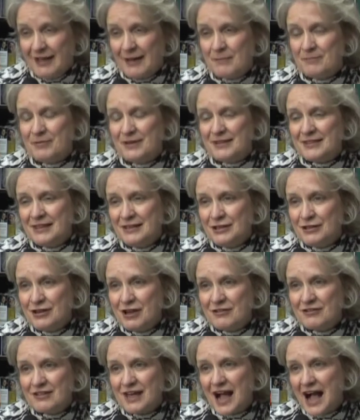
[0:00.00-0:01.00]
But then you
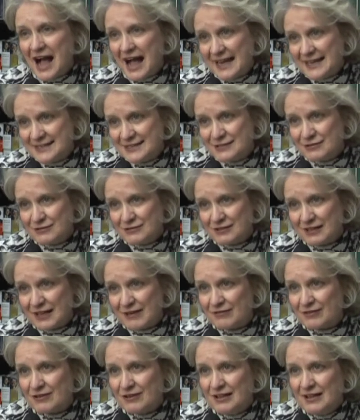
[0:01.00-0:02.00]
go to the high school
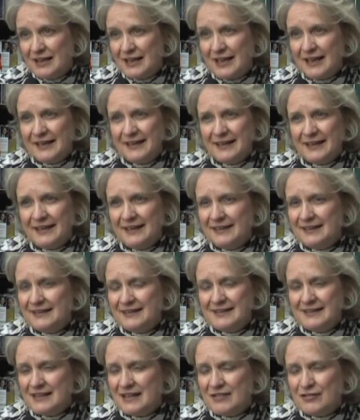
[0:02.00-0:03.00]
level,
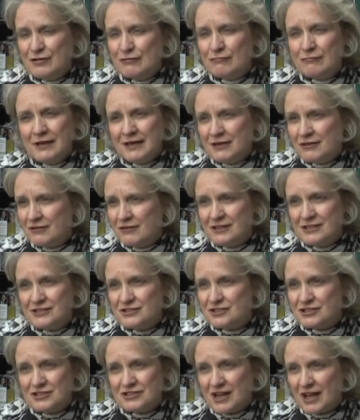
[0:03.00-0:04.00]
and the rigor
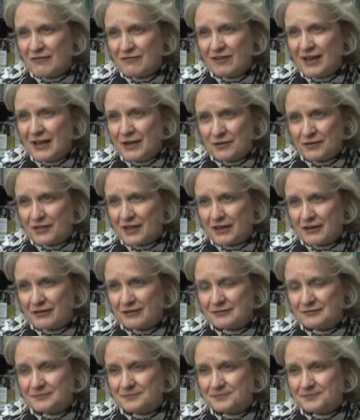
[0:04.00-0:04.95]
is just not found there.